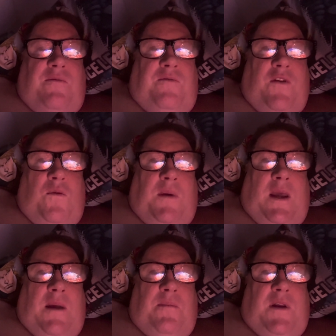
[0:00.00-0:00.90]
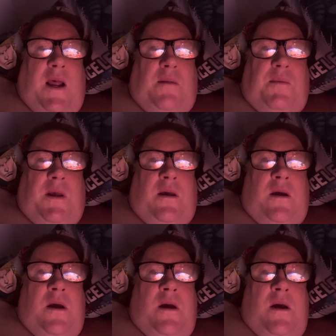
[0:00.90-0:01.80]
filming him telling me
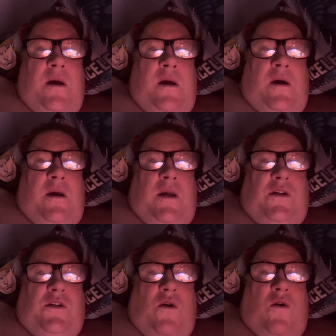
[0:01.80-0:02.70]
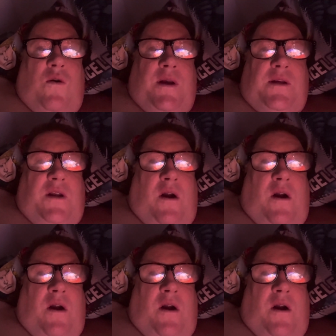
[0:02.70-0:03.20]
his stories.